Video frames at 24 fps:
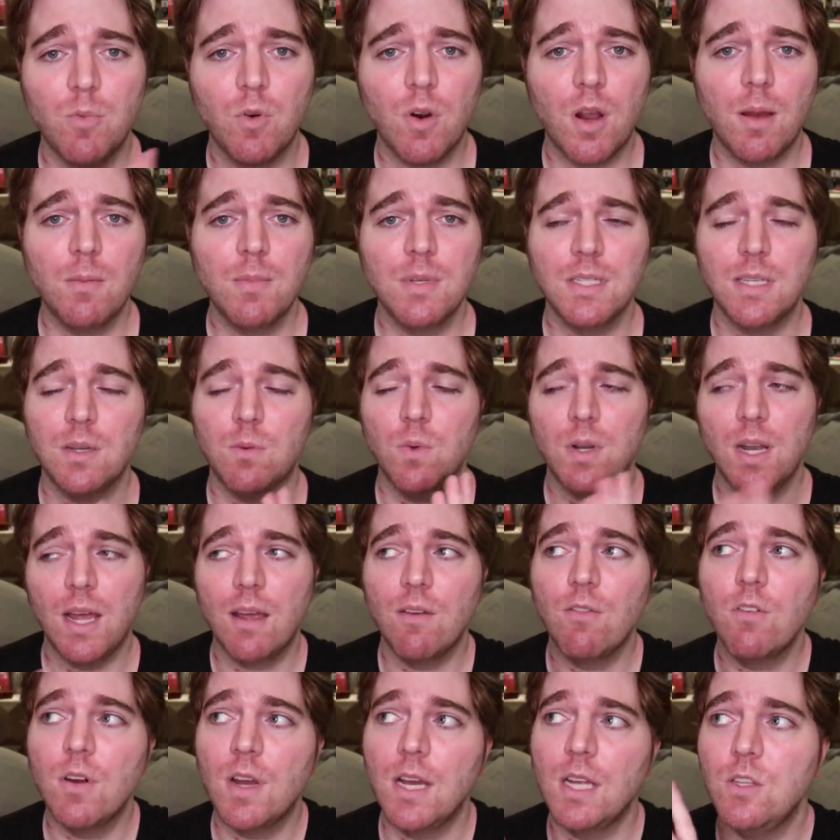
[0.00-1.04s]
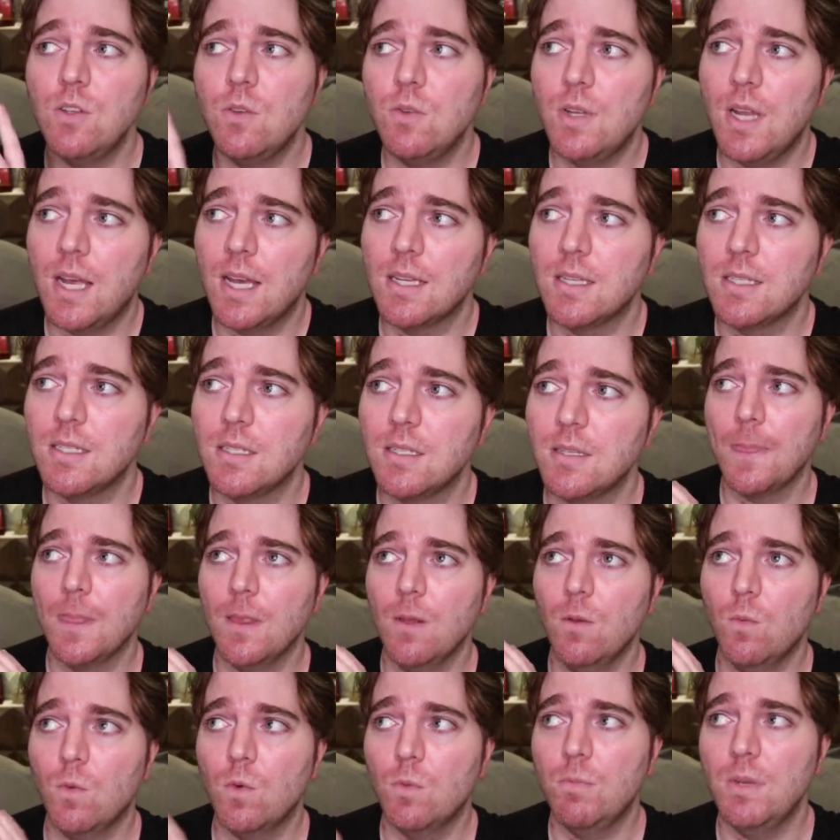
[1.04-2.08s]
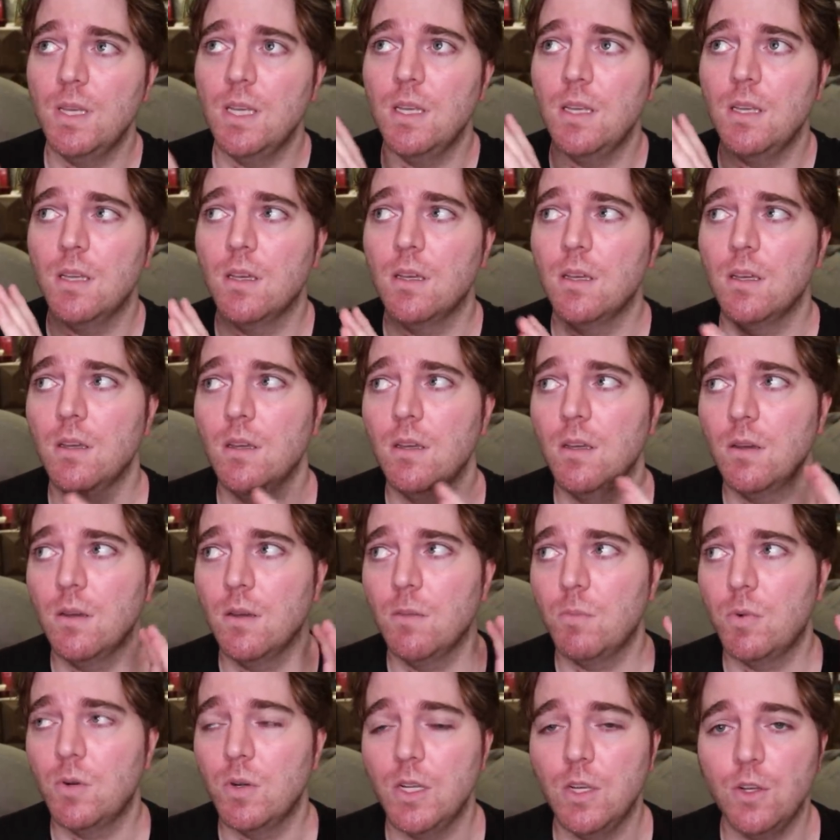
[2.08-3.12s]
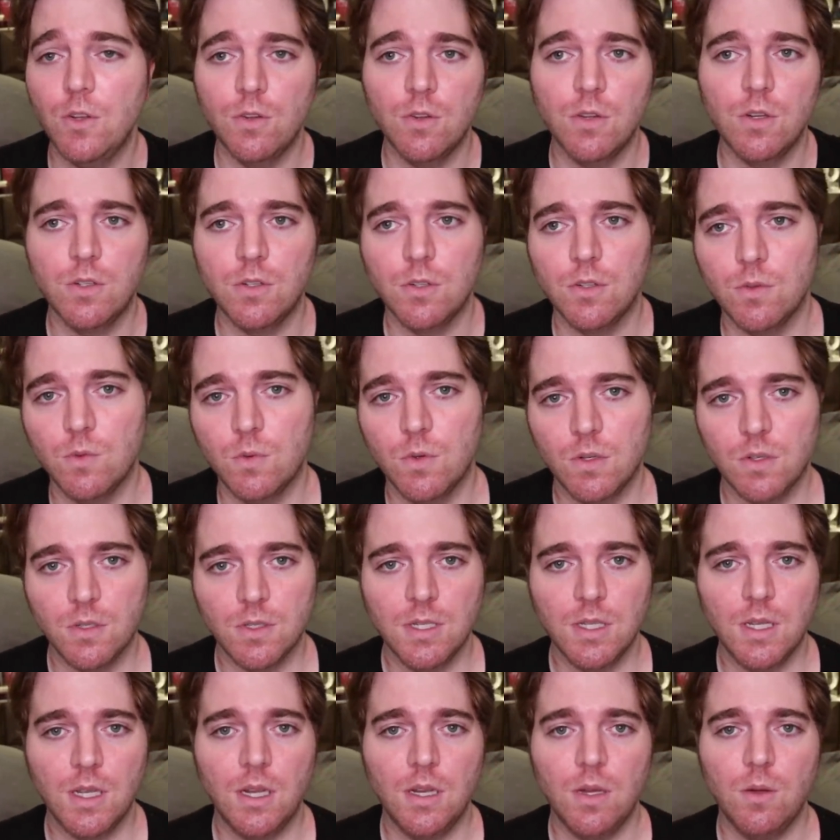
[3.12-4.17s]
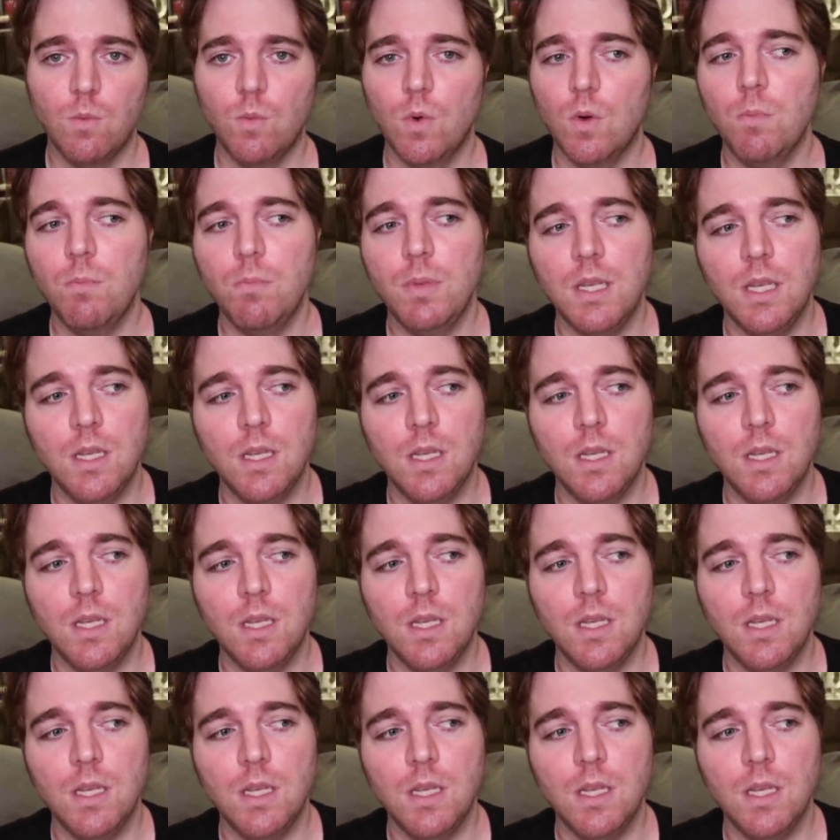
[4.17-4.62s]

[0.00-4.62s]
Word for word: I promise that whatever I do next will be putting good into the world, and it won't